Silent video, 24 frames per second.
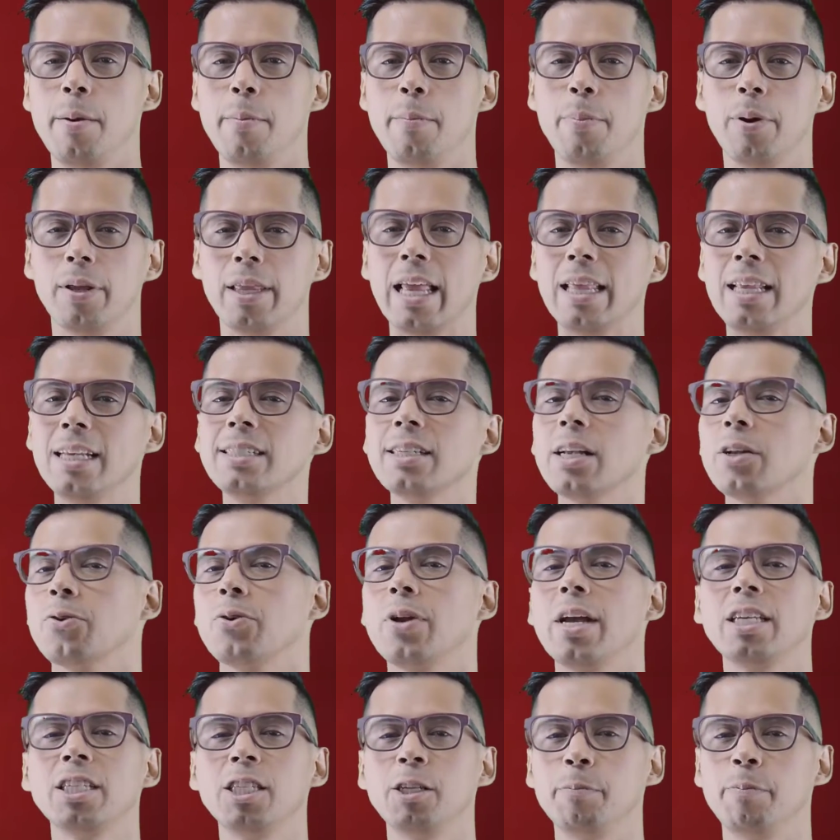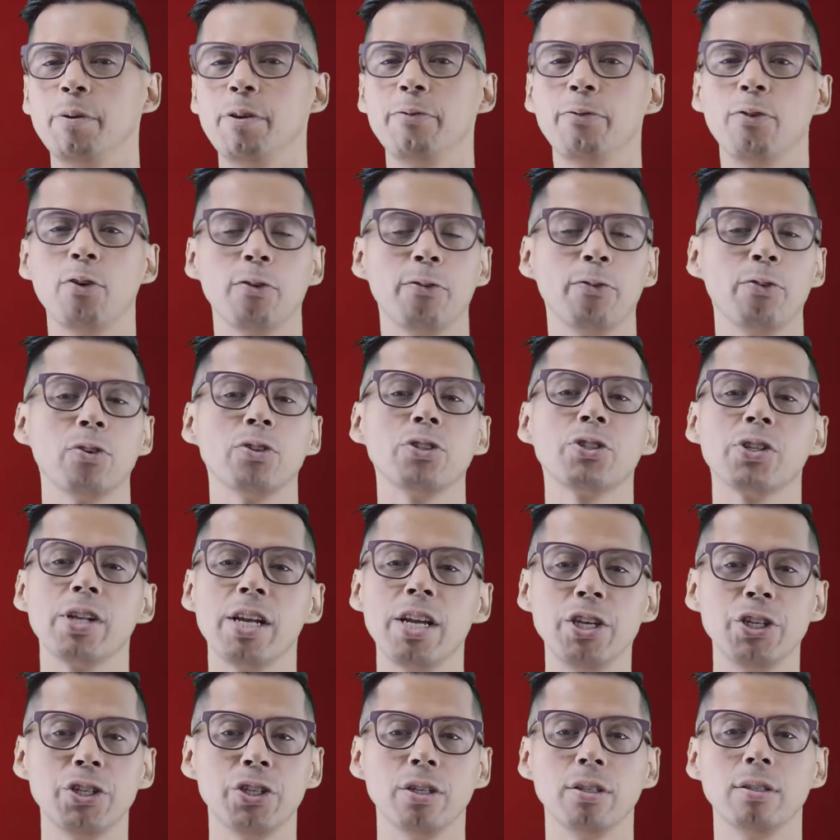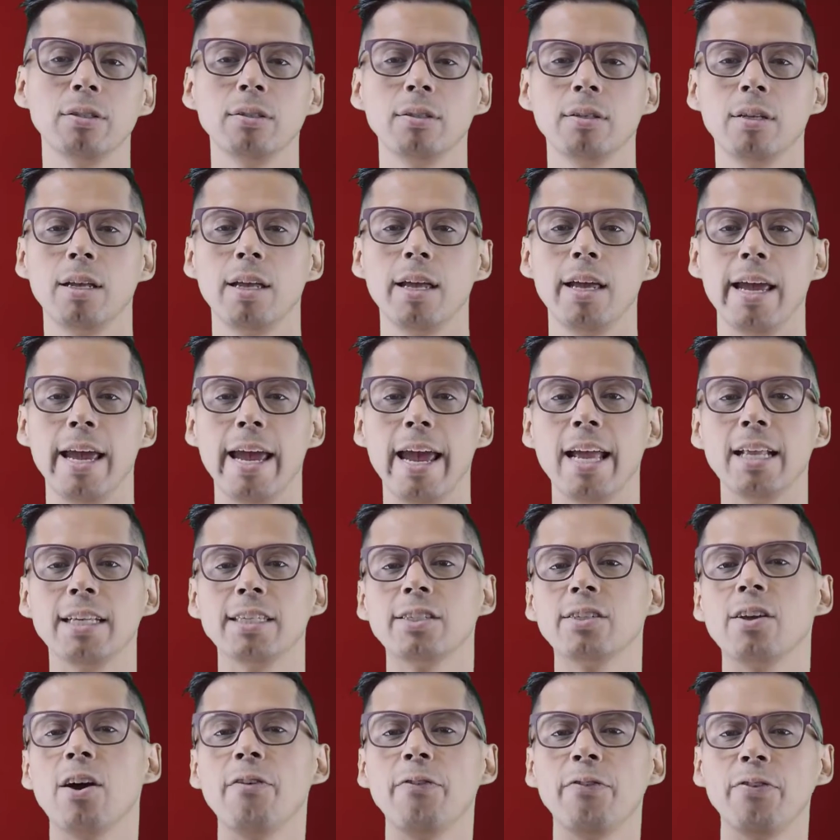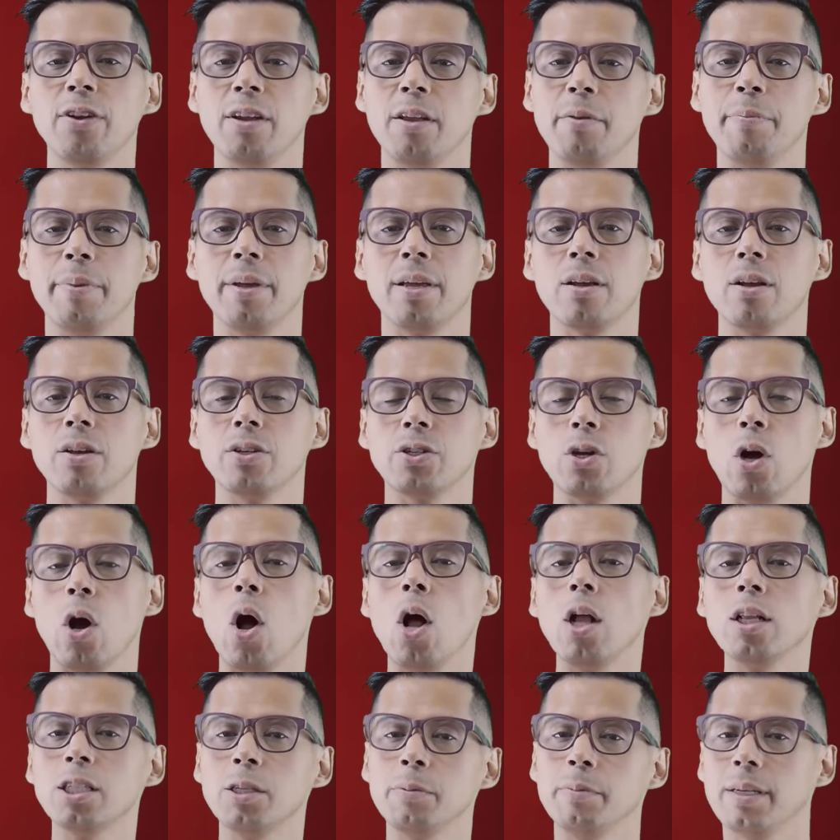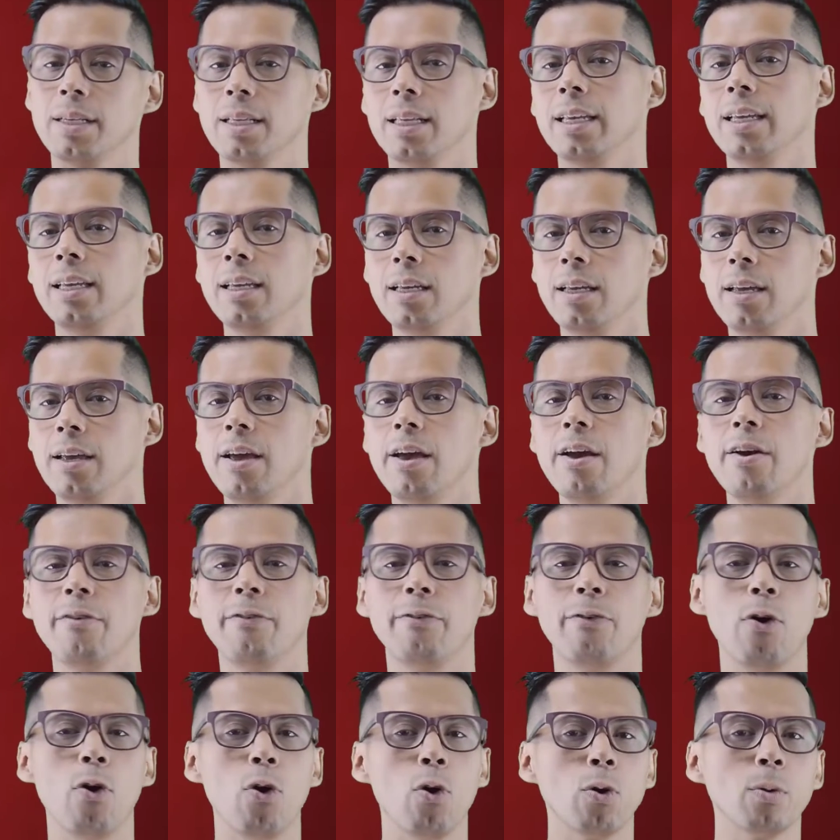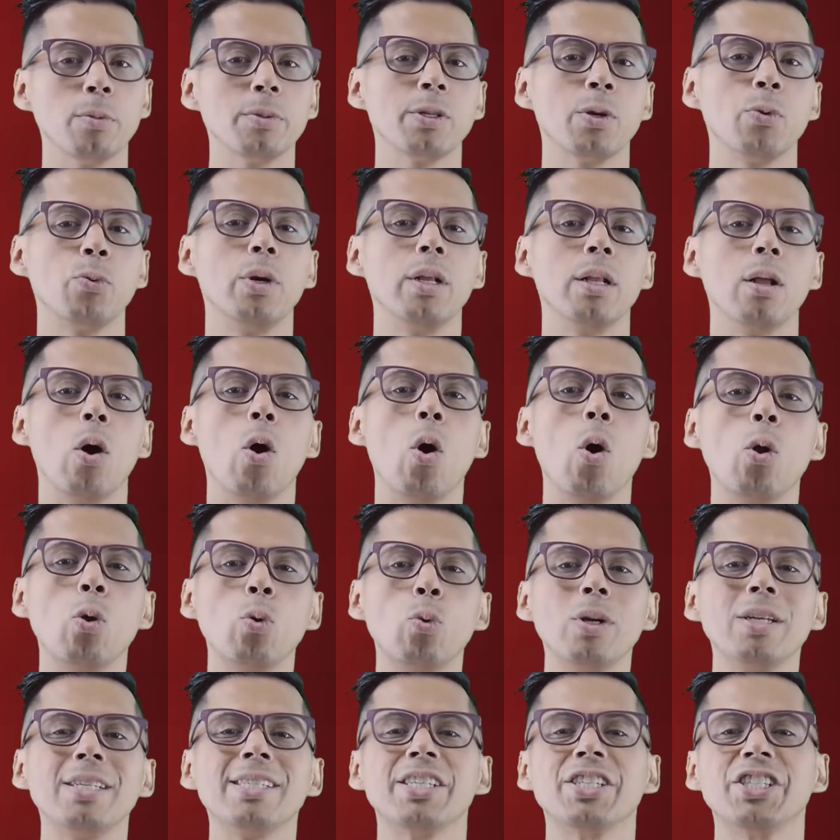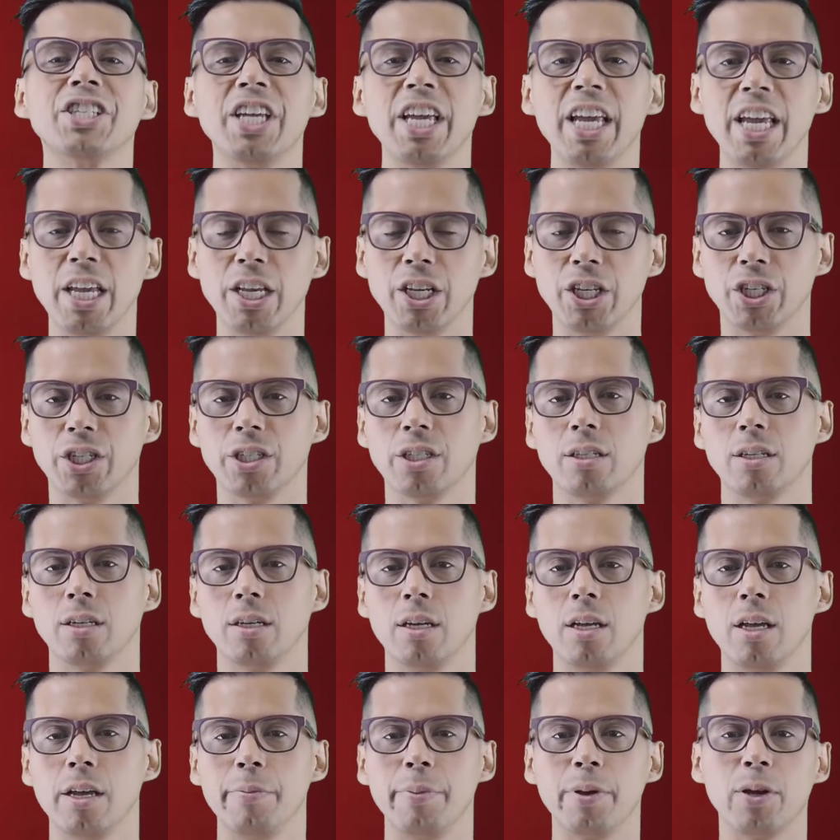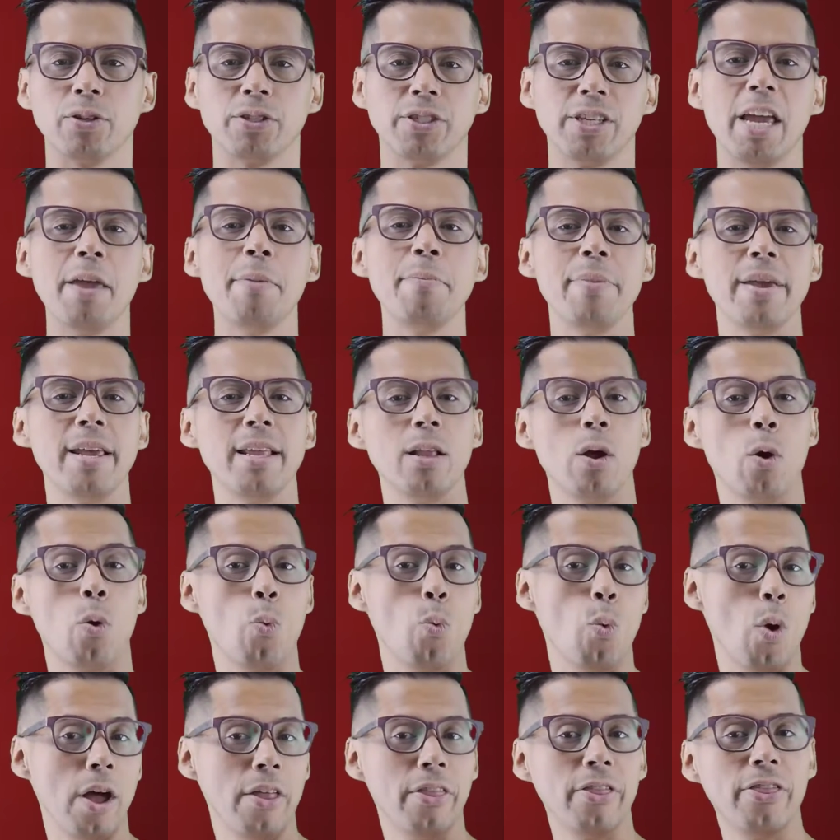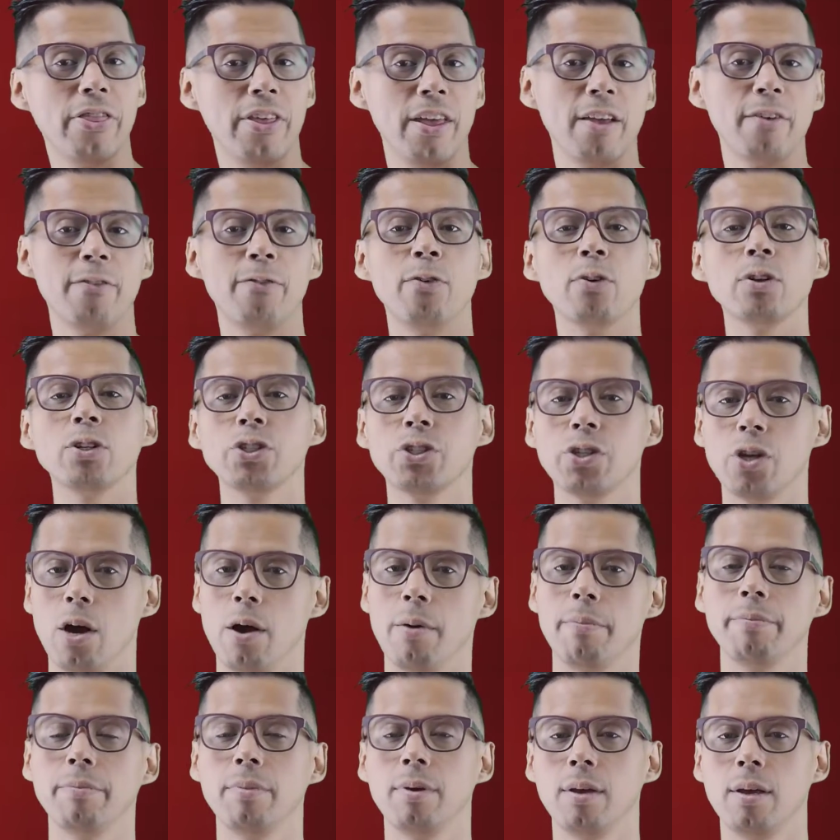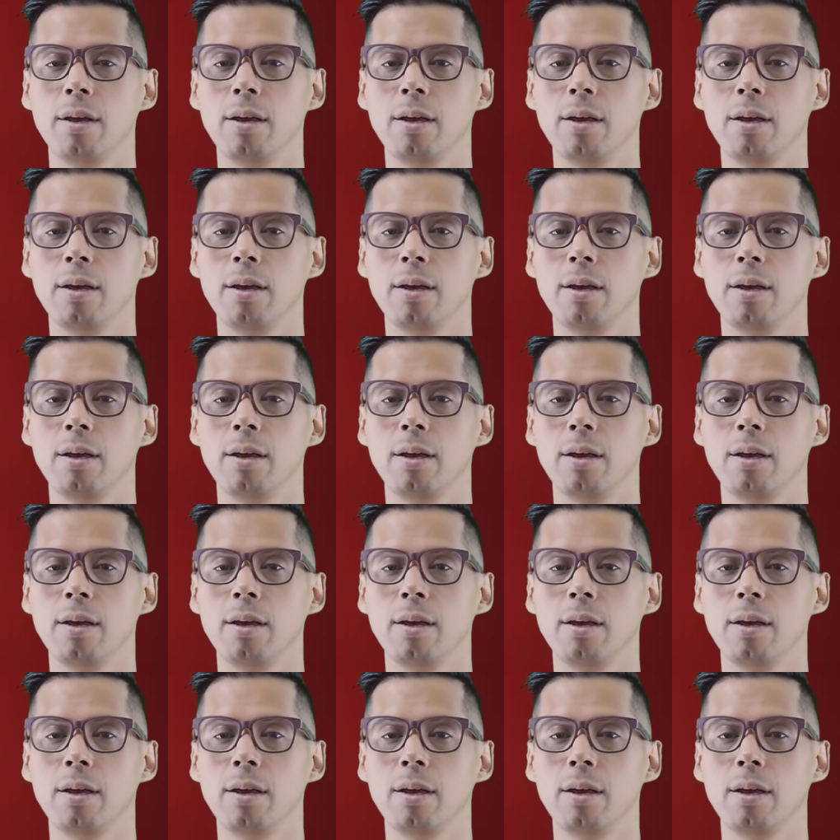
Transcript: But that is a recipe for frustration and suffering, because ultimately forms will always change because they mean one thing for some